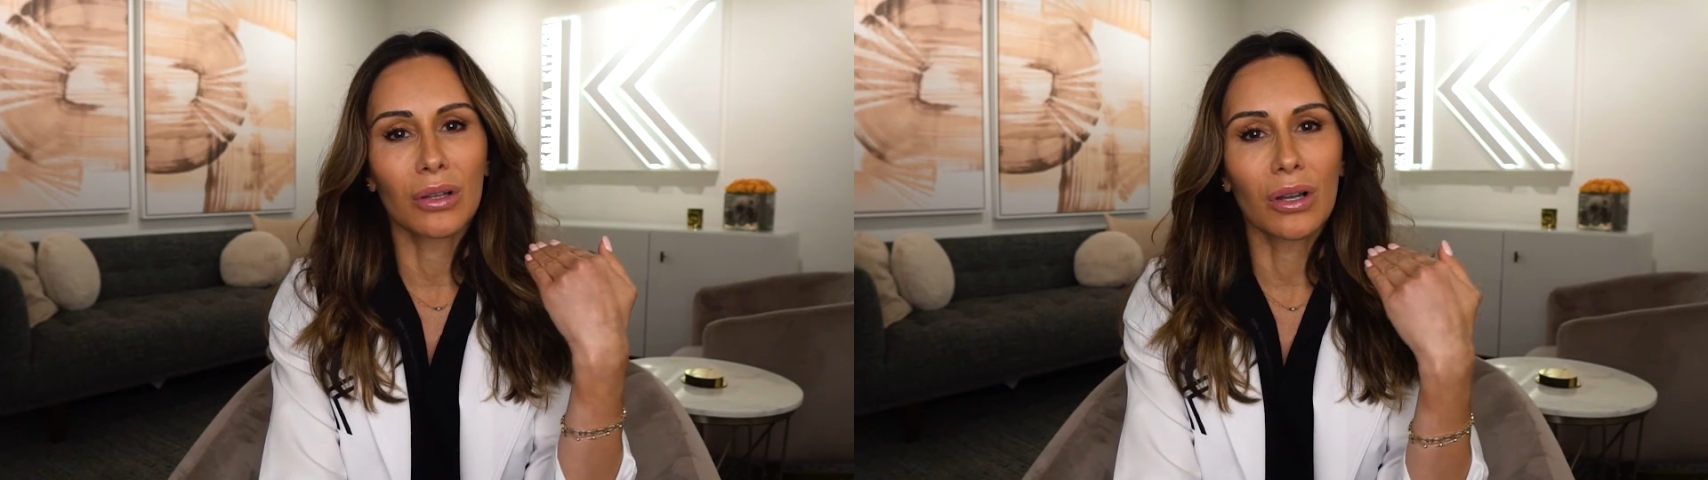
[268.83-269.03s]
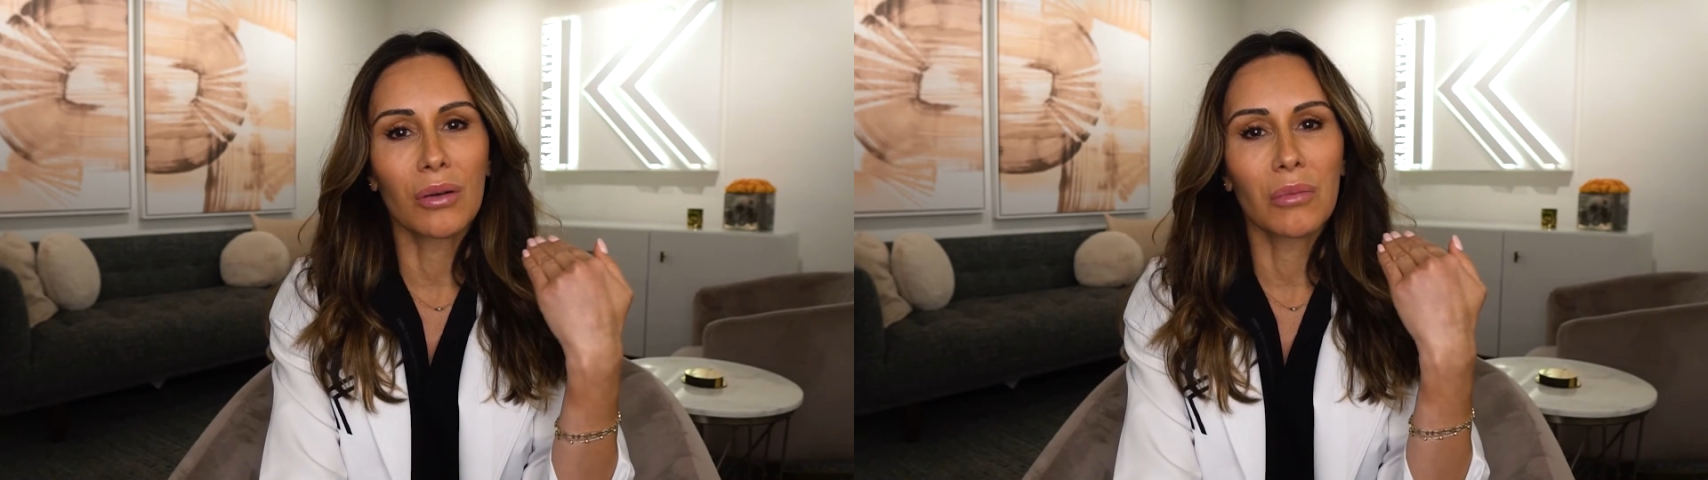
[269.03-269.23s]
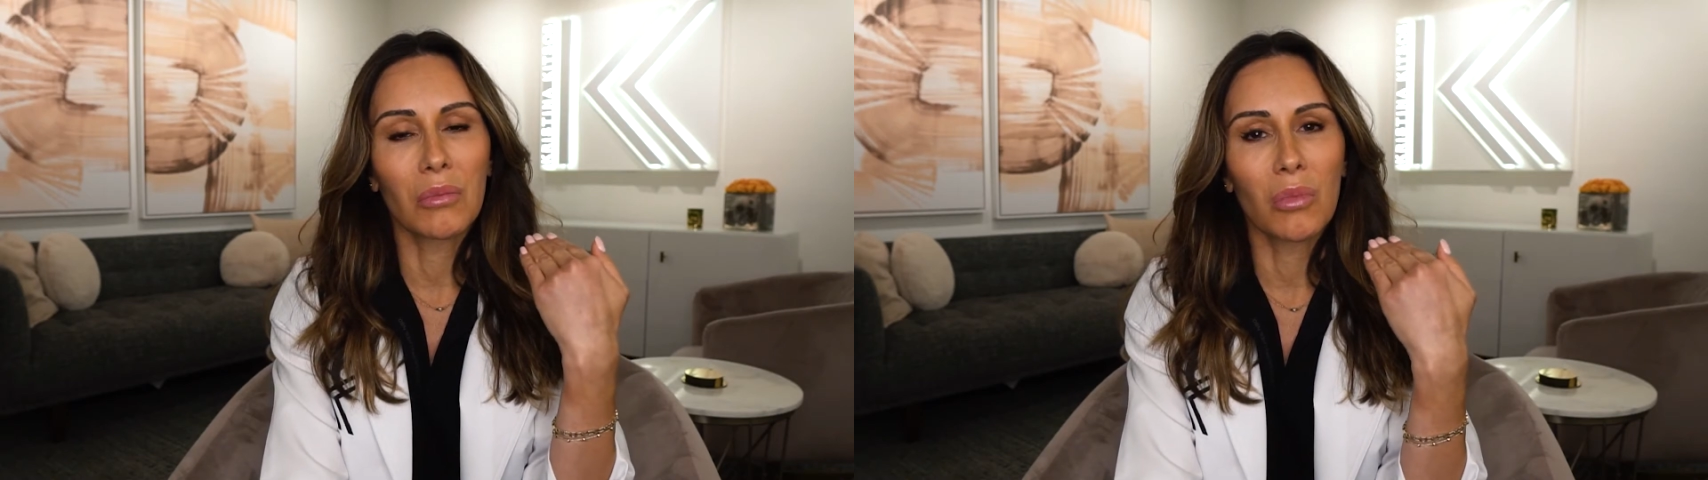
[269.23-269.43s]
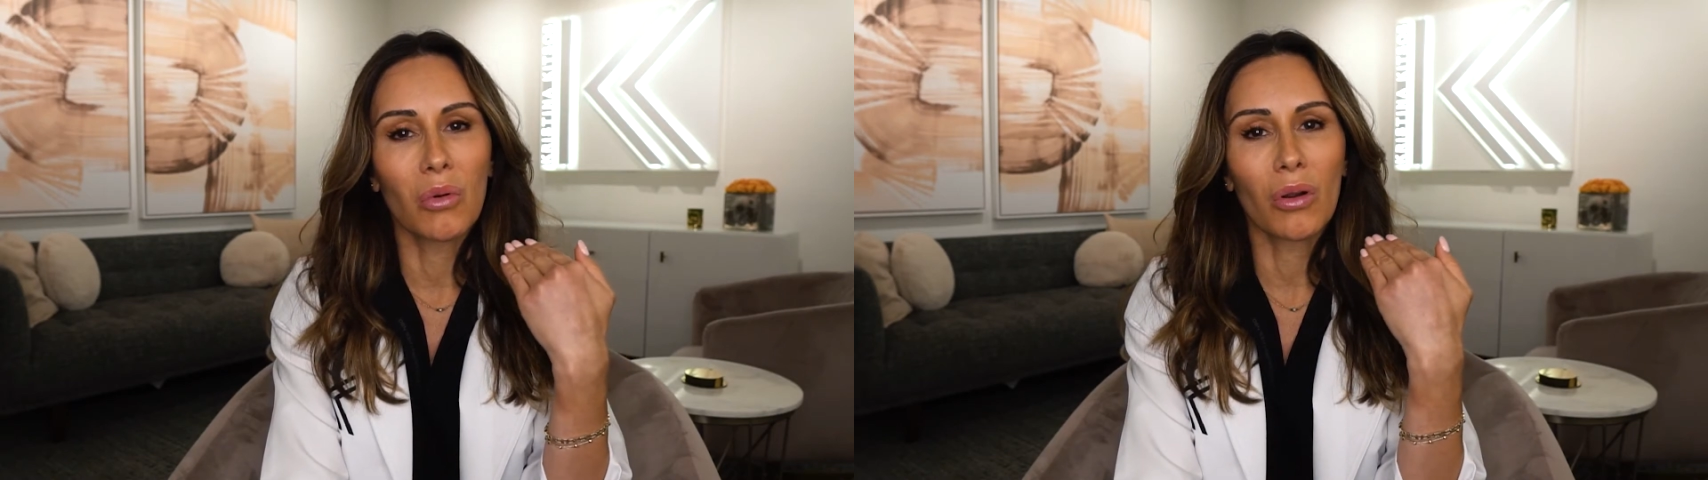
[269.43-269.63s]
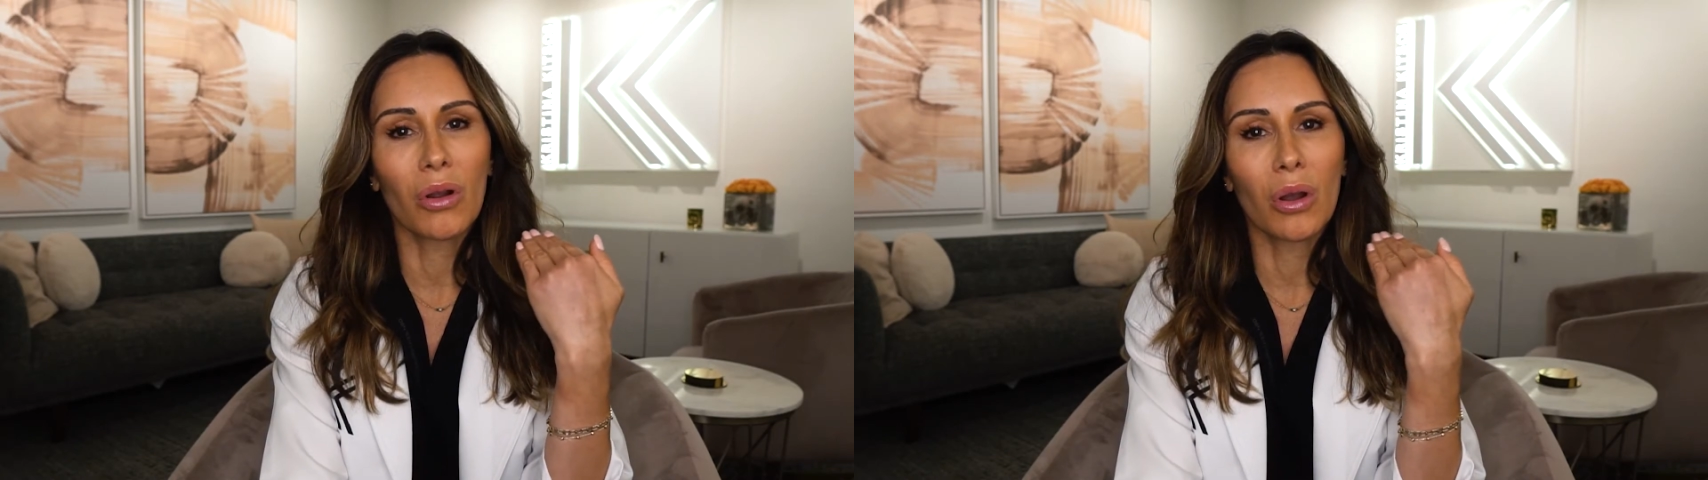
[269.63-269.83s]
look
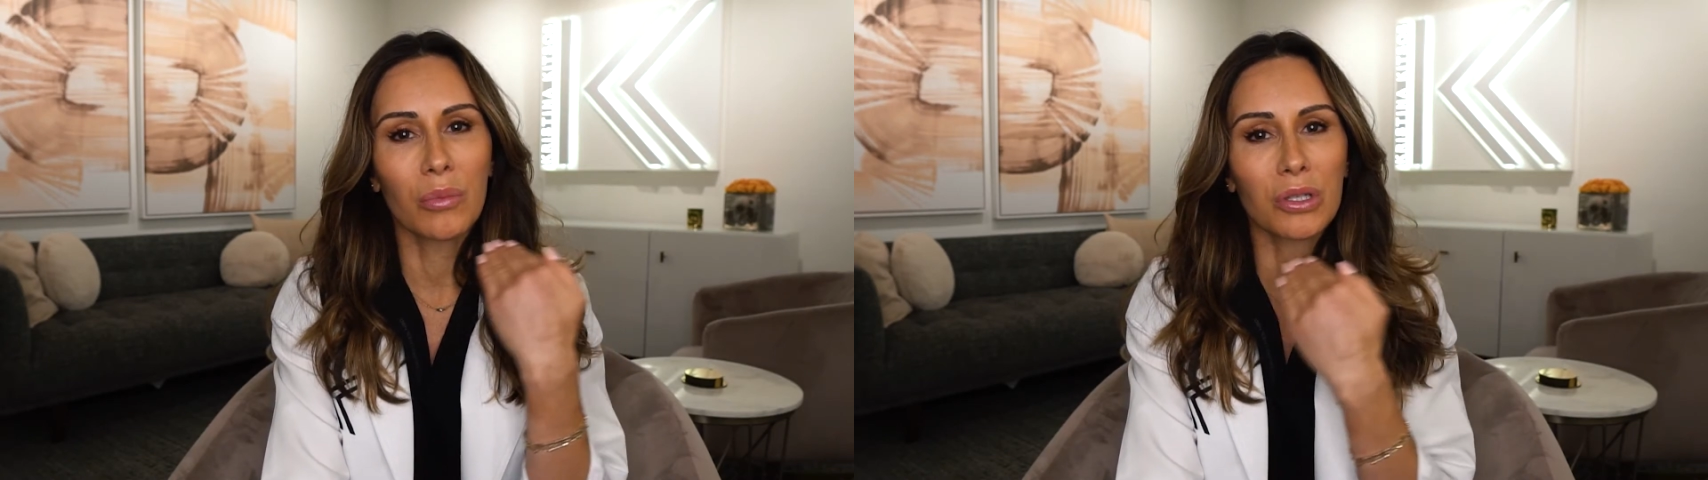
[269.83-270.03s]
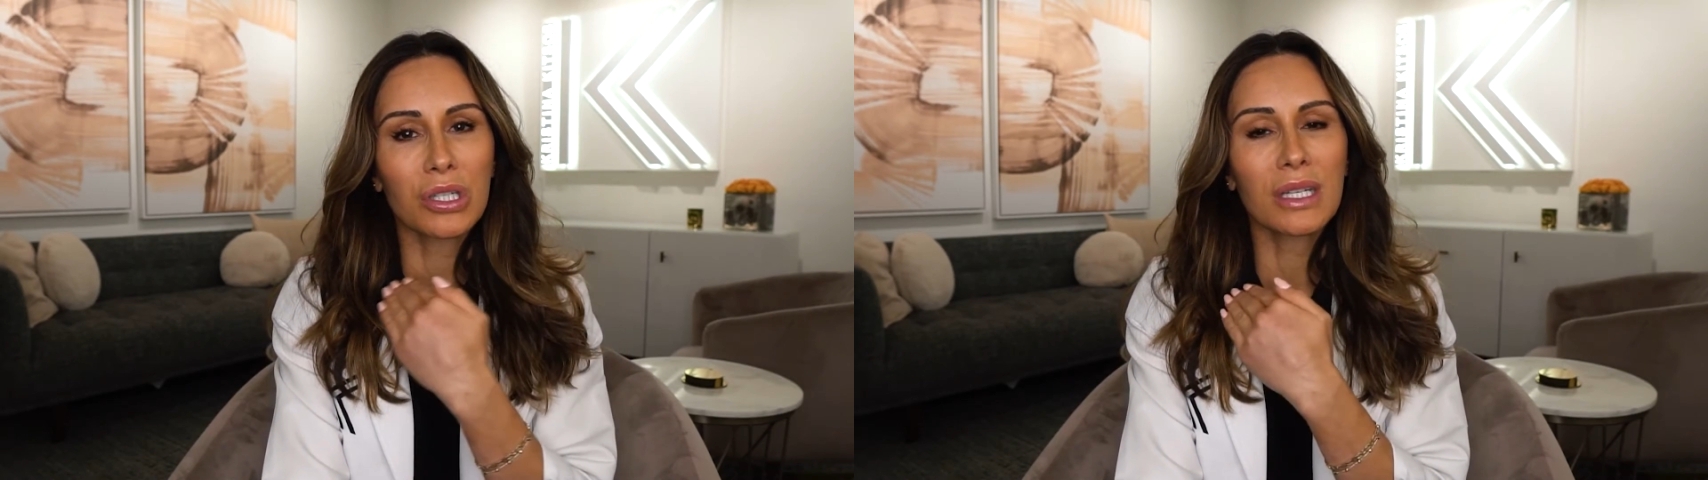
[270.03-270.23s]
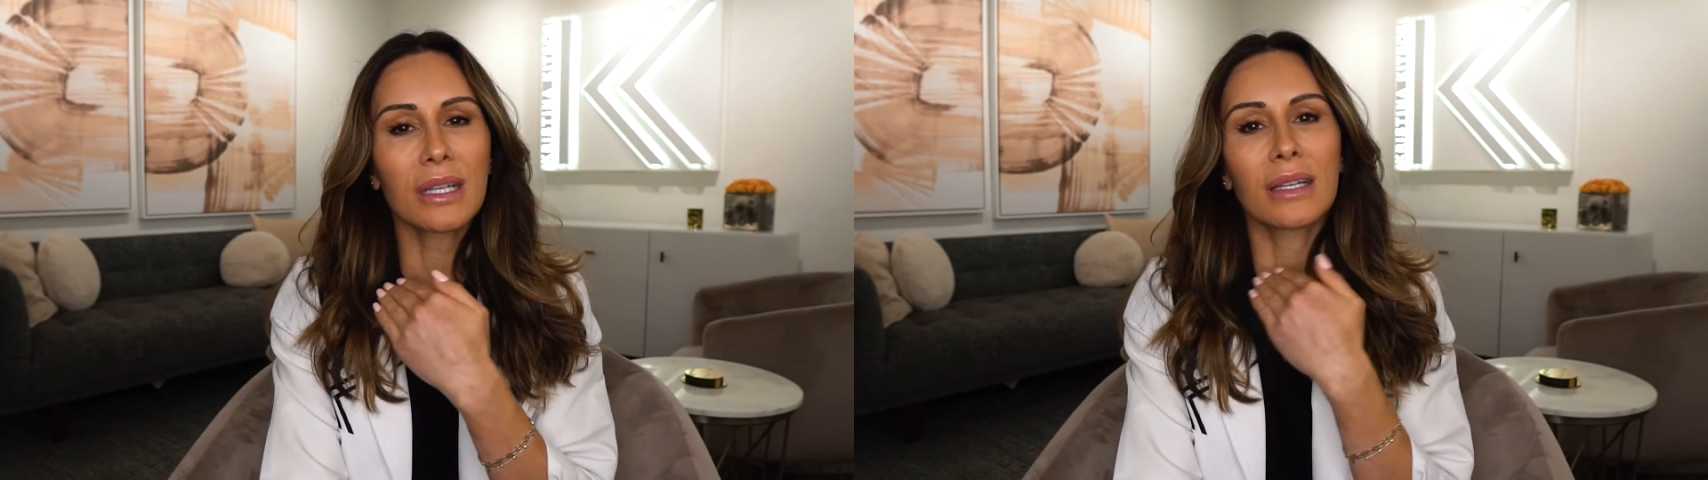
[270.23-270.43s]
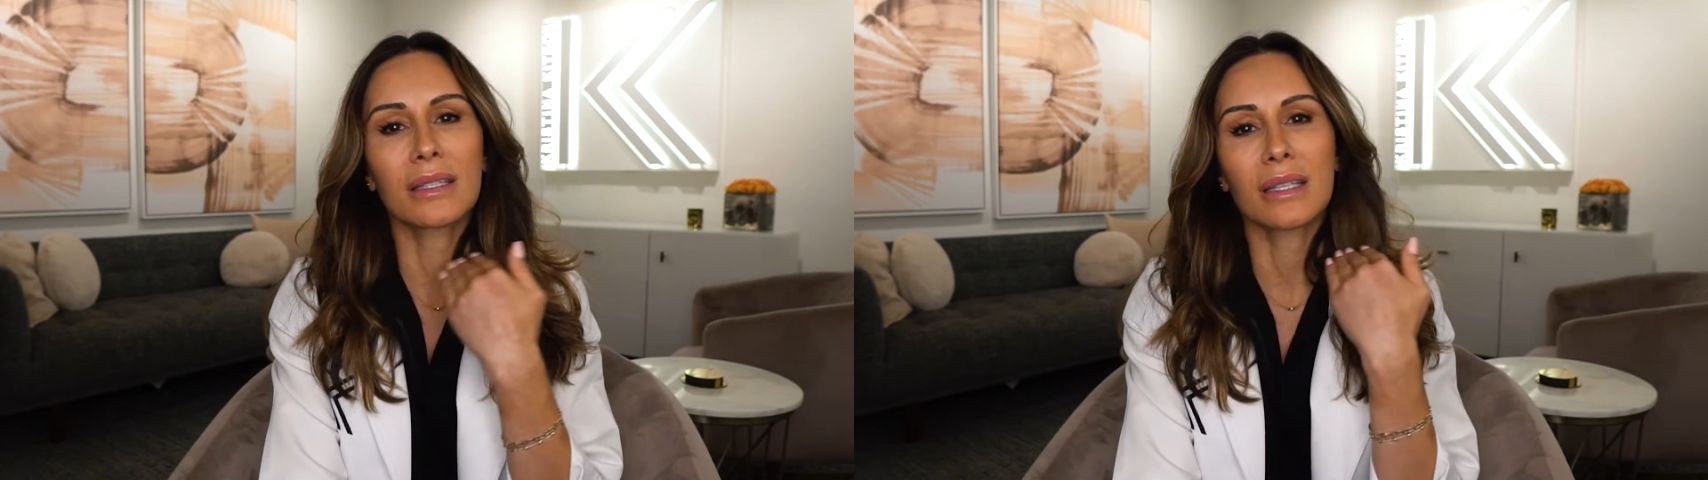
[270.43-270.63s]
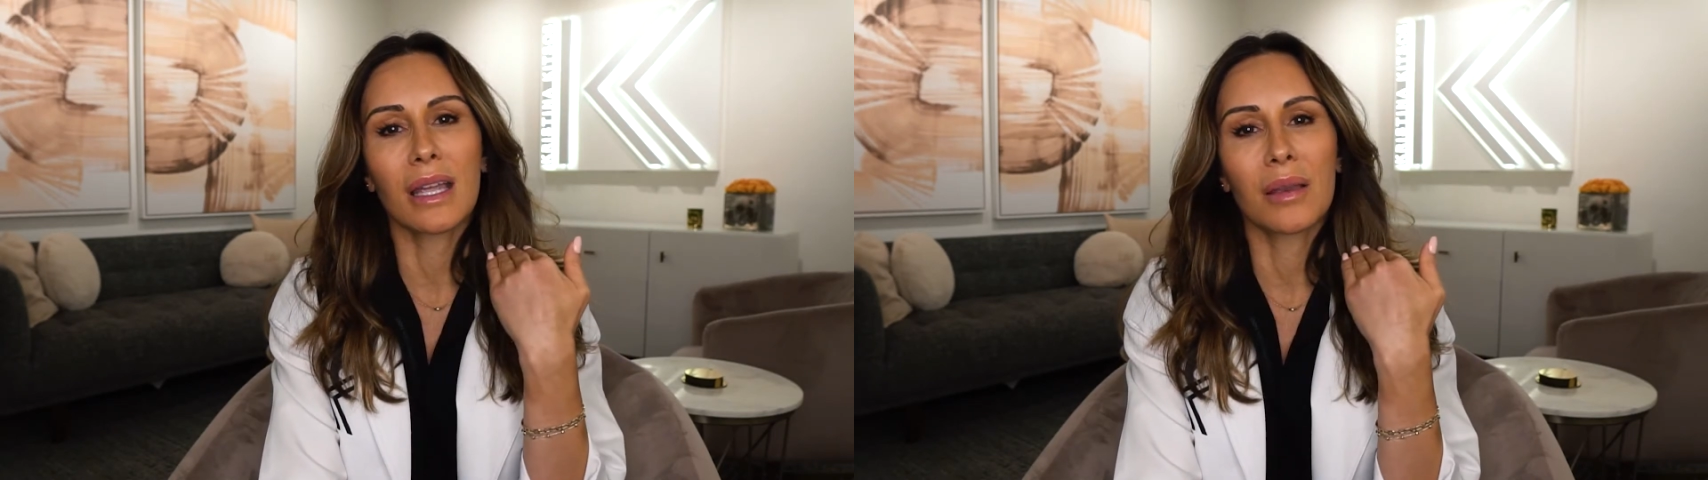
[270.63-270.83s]
more homogeneous